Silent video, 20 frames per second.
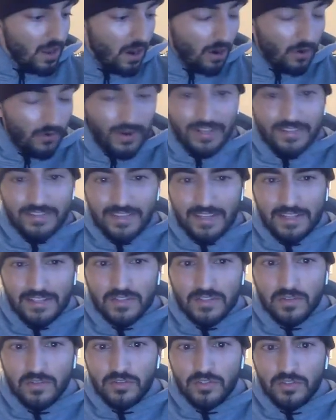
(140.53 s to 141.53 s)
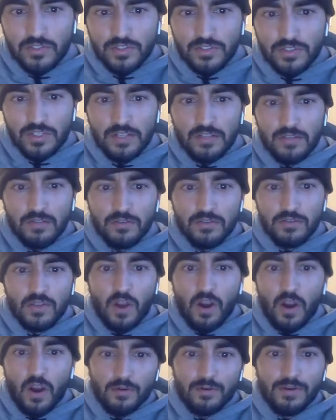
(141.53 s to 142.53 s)
Our end-to-end solution includes a
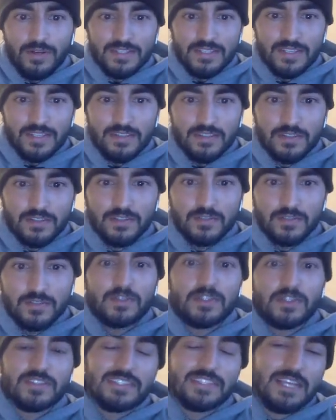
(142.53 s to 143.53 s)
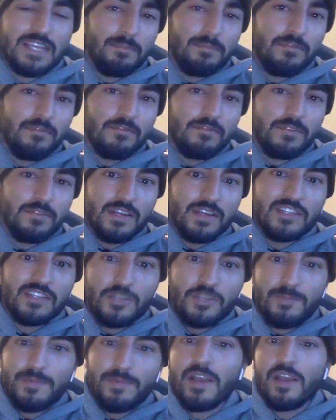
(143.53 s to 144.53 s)
heart rate sensor, which is sampled via
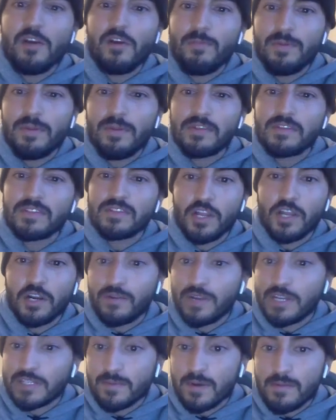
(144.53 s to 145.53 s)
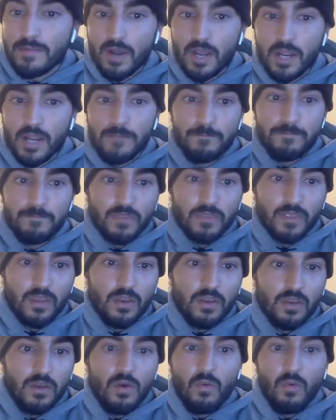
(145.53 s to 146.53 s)
GPIO pins on a Raspberry Pi.
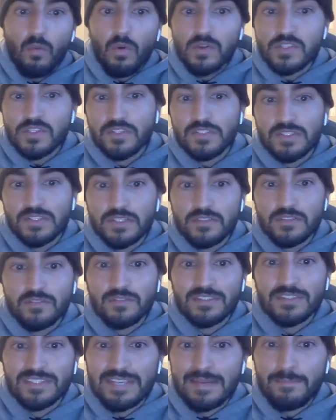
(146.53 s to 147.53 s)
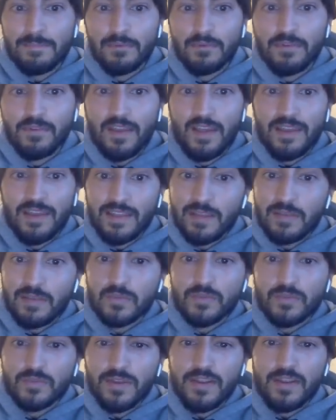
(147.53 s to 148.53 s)
Once our signal is sampled at
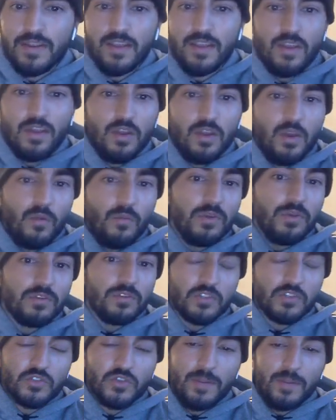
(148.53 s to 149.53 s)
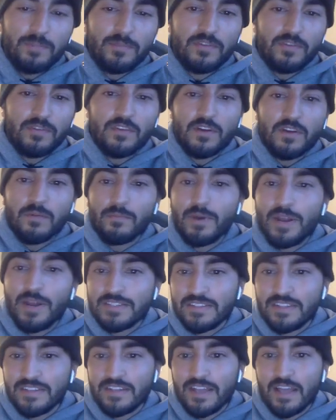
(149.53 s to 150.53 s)
Nyquist rate, we use a script to
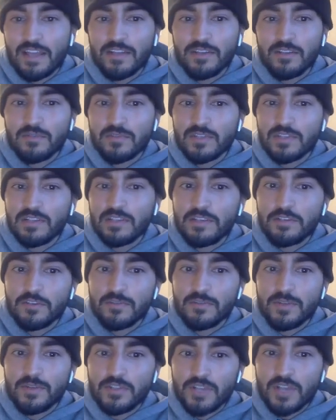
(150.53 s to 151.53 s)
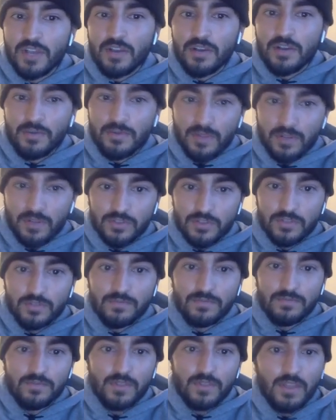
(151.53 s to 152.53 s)
compress the data using linear dimensionality reduction.
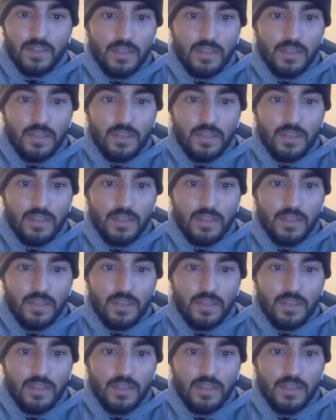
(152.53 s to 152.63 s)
